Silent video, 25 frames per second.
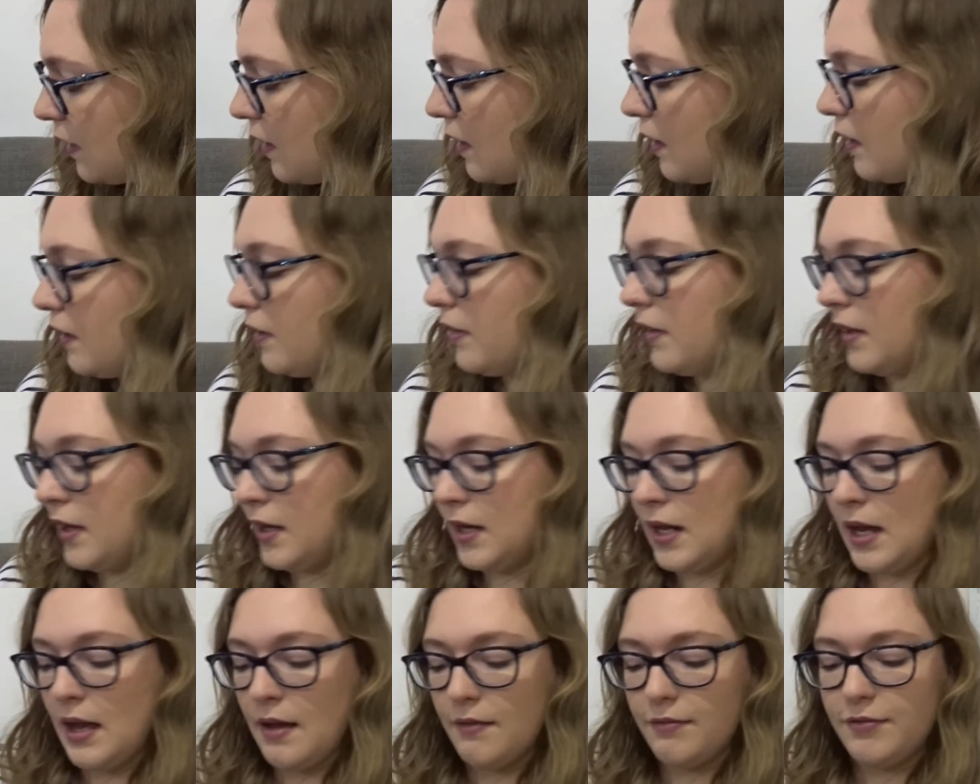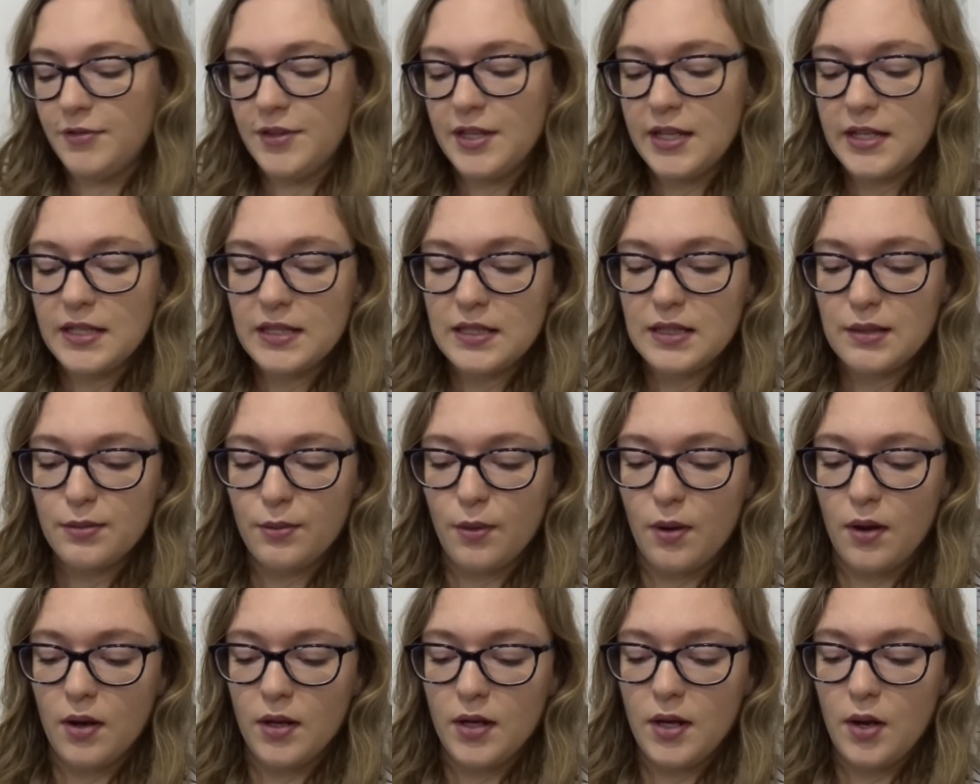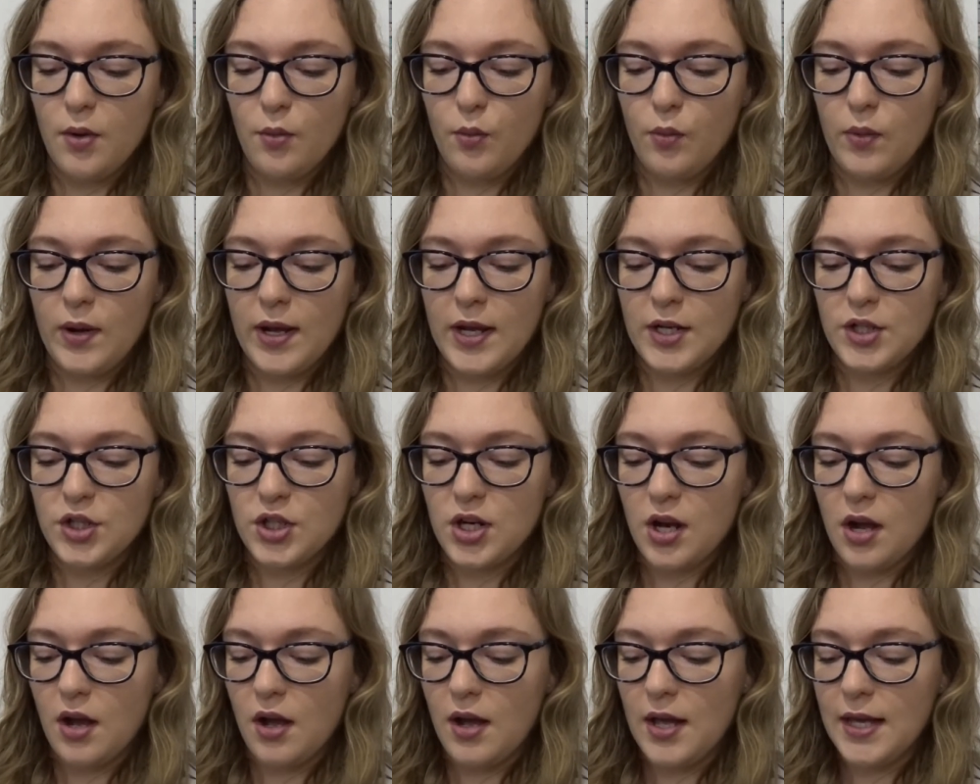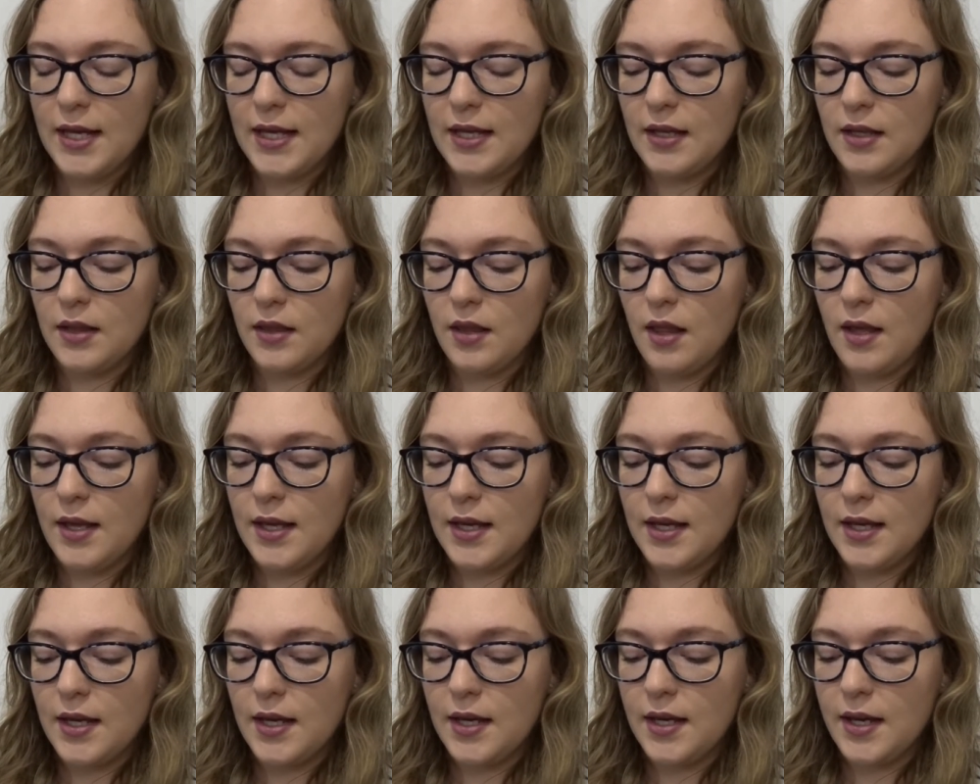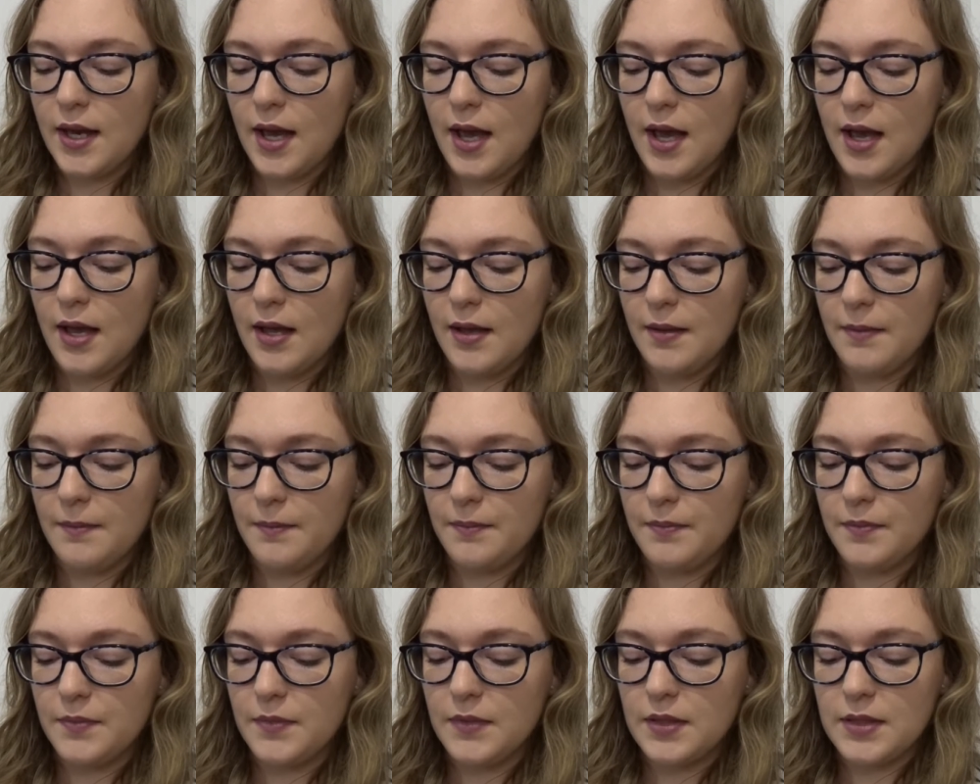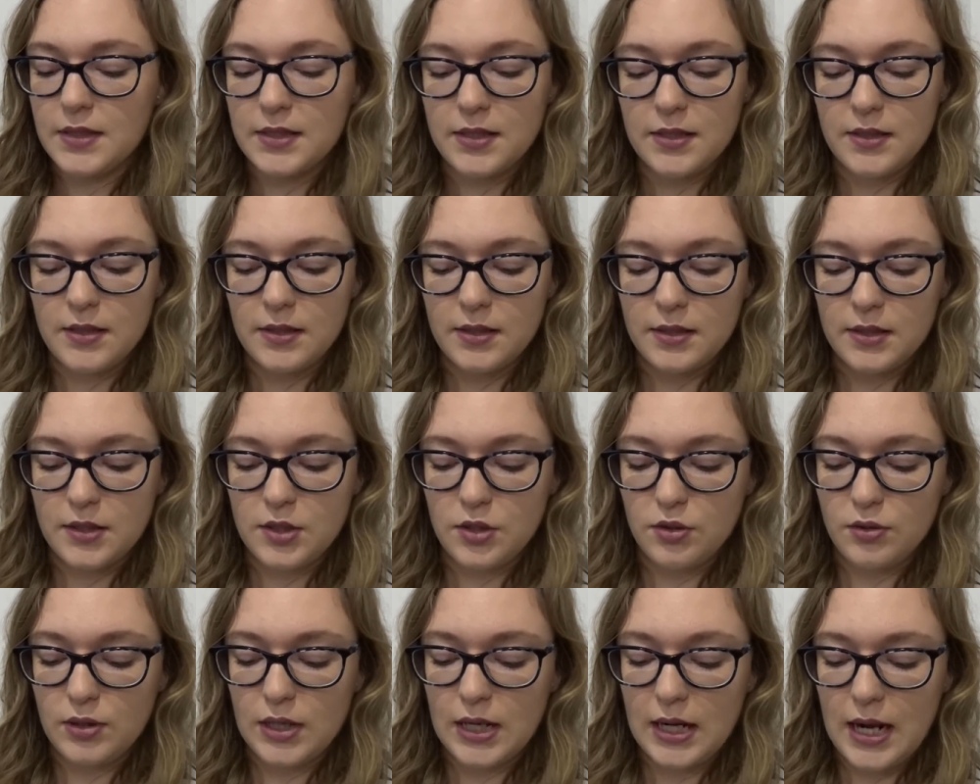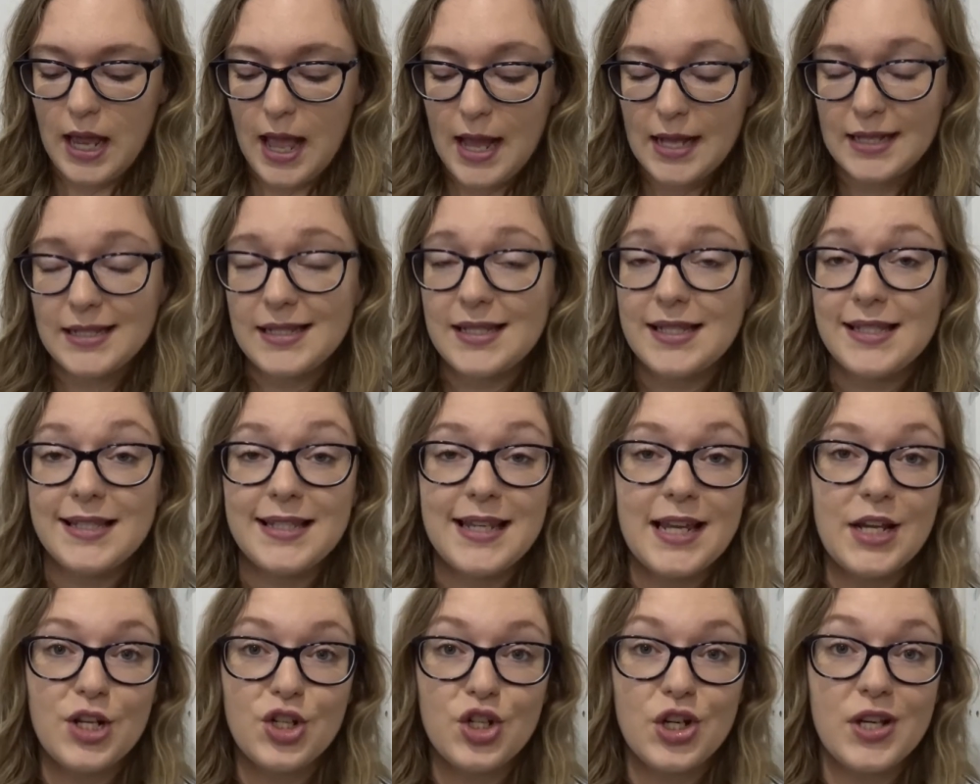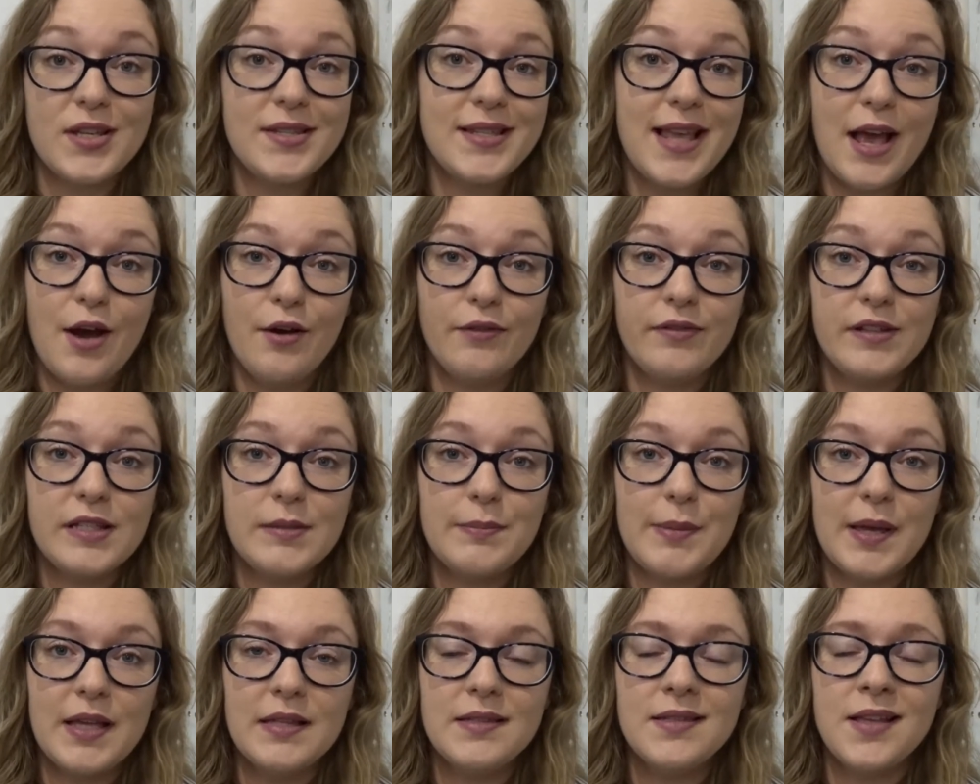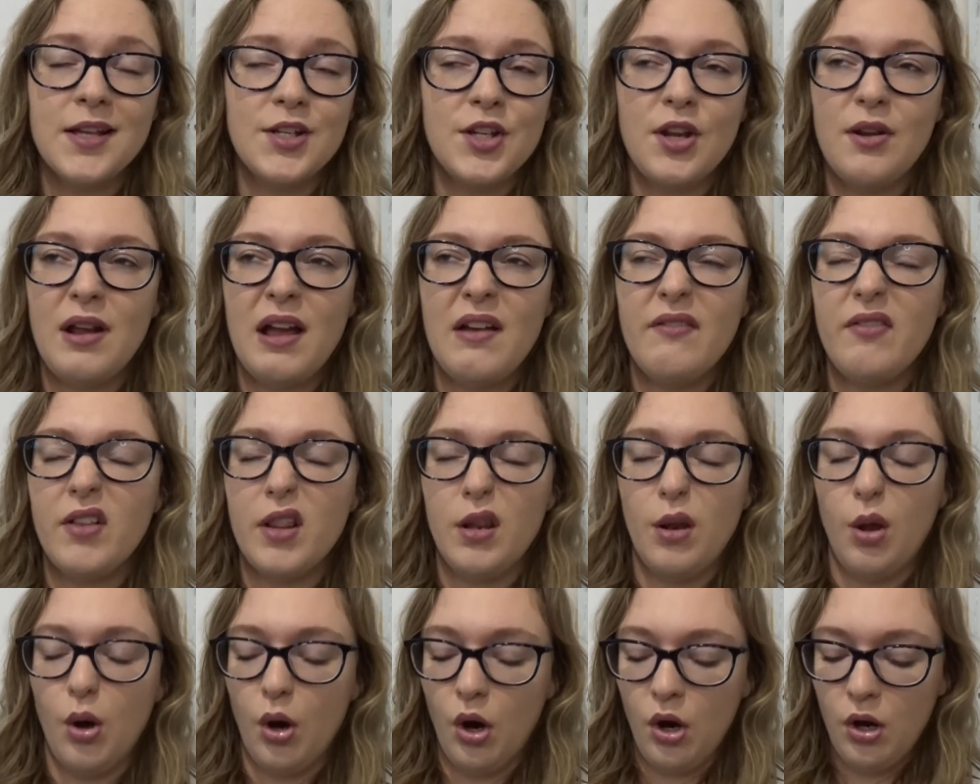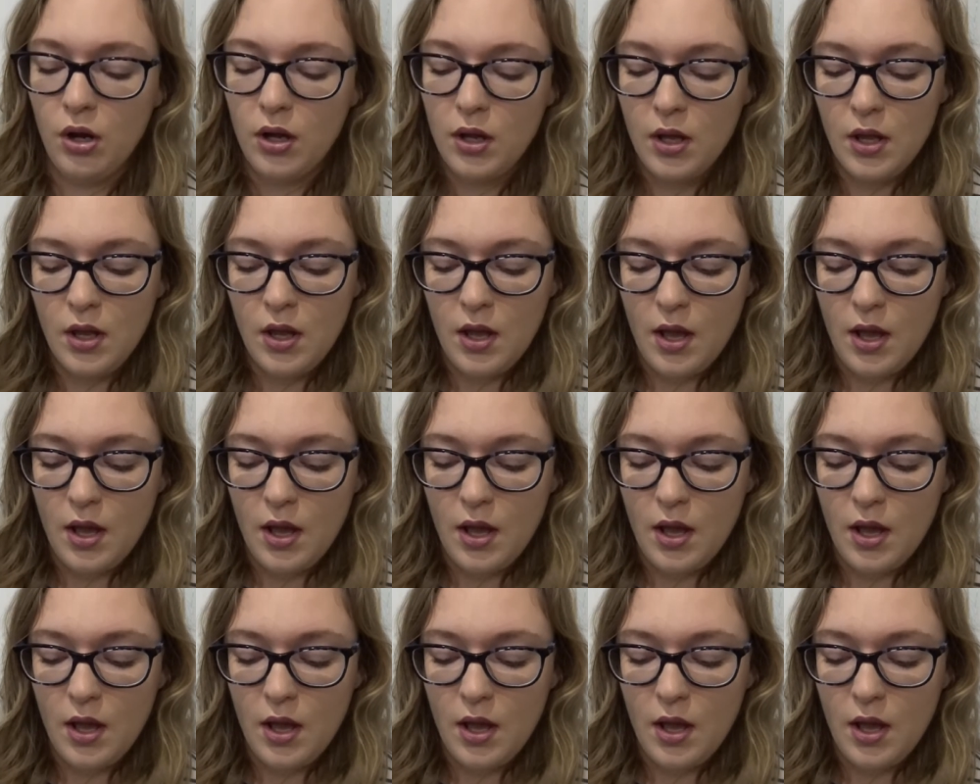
I then have this one, which I like to collect Stitch as Elvis pins. I don't have a lot.